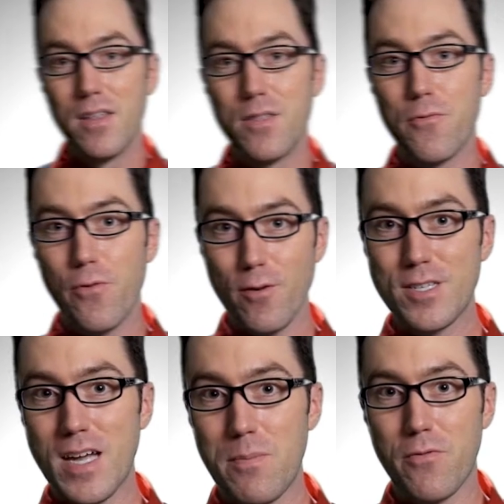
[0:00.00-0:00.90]
The first
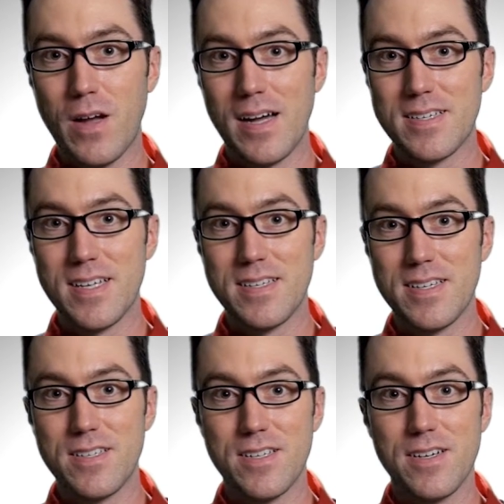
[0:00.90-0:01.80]
type of content
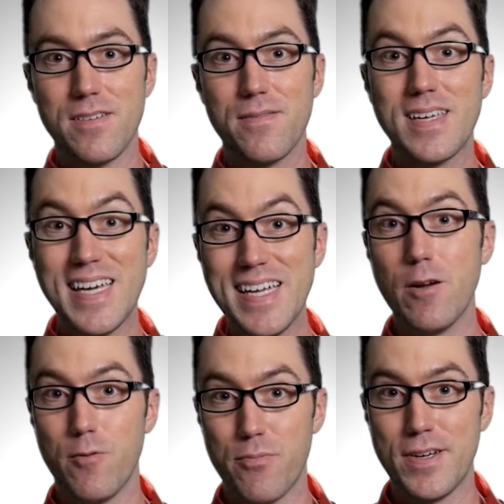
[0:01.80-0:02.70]
is a
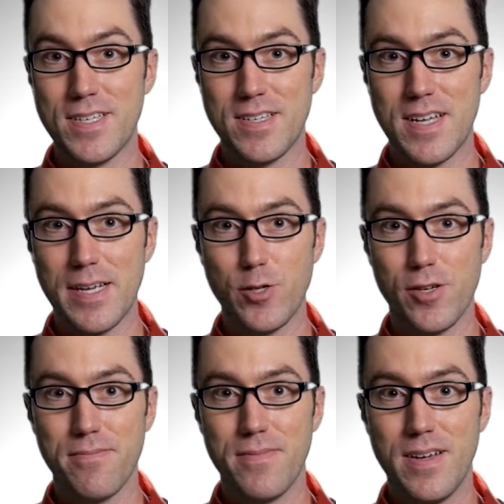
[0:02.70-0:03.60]
keynote
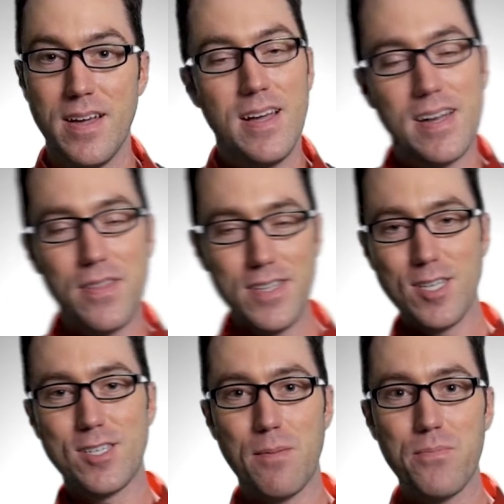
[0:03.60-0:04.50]
presentation. Now, this
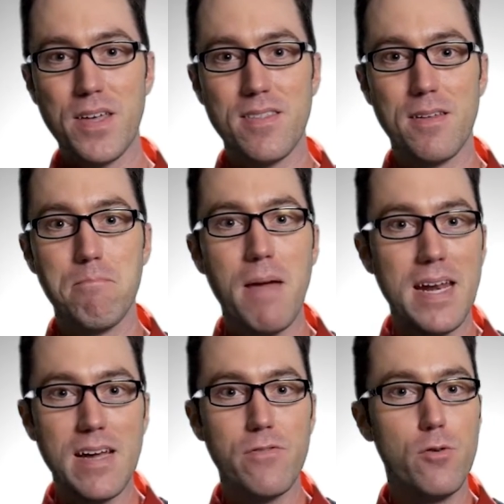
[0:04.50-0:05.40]
is something that
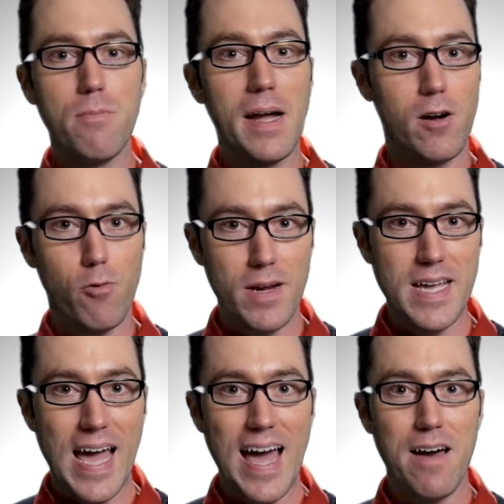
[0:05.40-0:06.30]
many of you might already
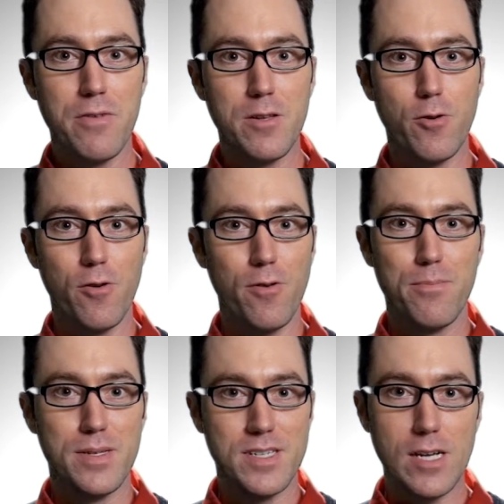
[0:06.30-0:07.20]
have in your
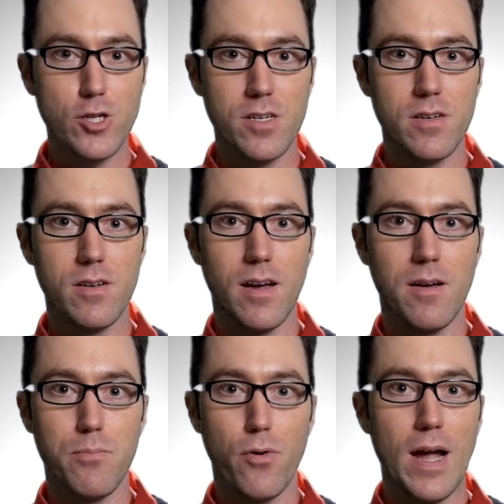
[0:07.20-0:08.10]
possession.
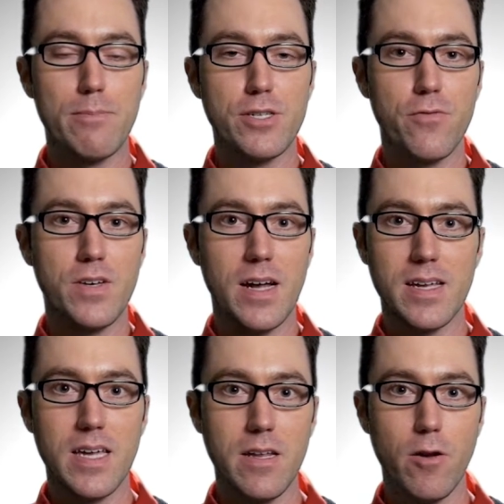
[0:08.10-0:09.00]
Perhaps you've done a
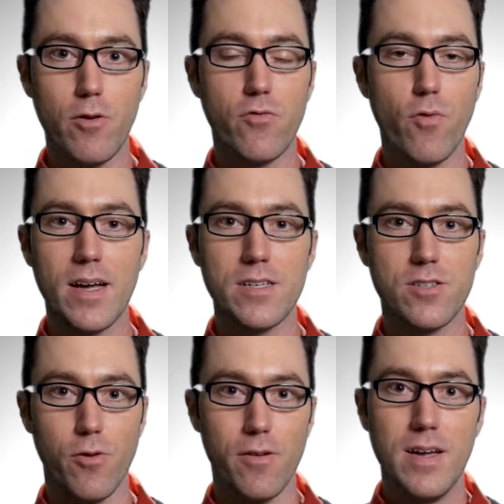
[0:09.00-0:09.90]
keynote address
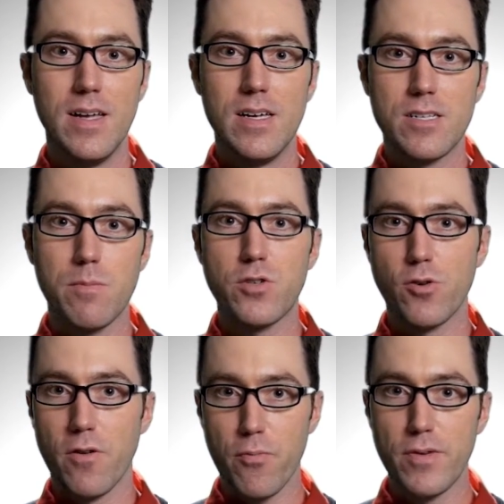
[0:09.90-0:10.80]
or some
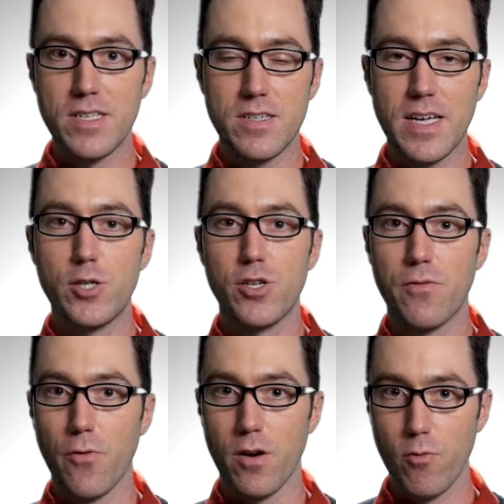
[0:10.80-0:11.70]
sort of presentation
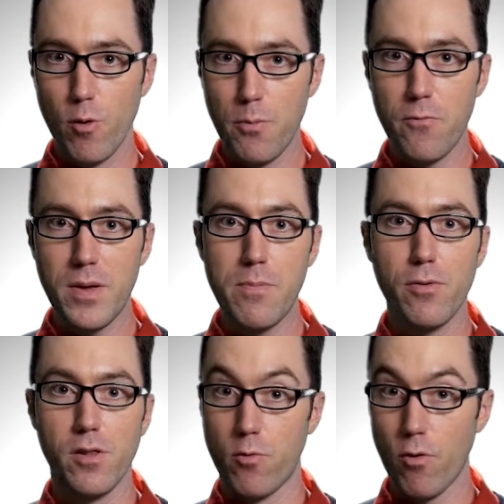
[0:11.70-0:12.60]
for a group of
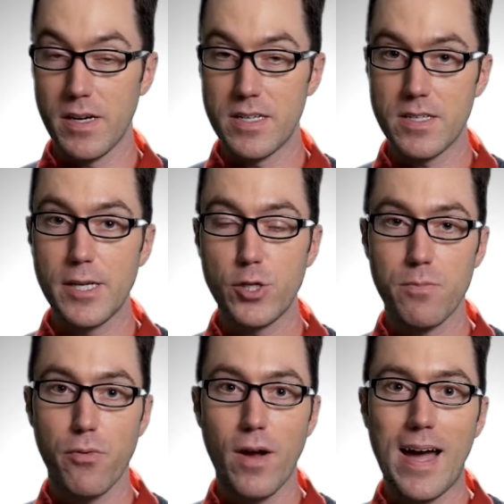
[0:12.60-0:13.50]
people, an organization
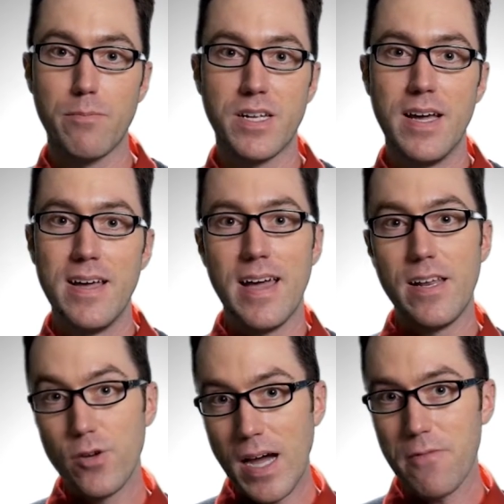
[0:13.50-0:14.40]
perhaps, and
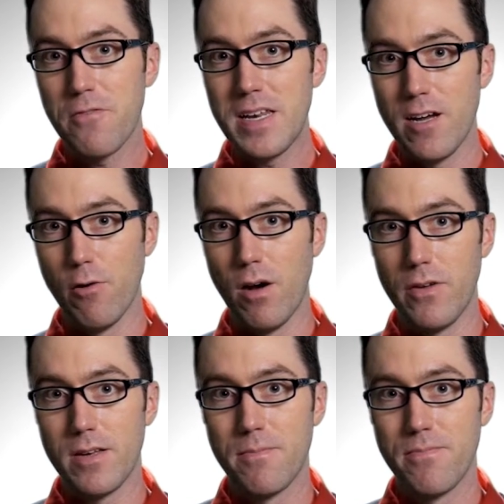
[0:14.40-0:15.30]
you got video of
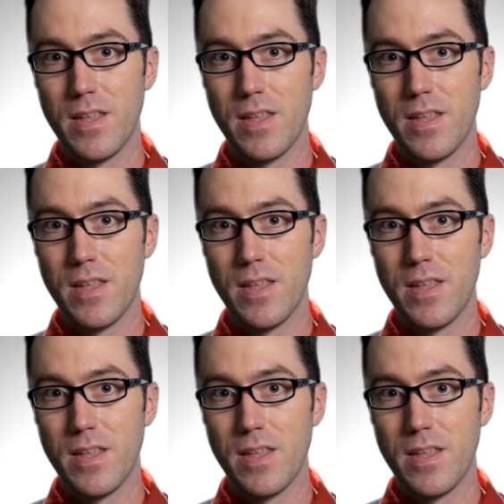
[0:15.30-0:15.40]
it.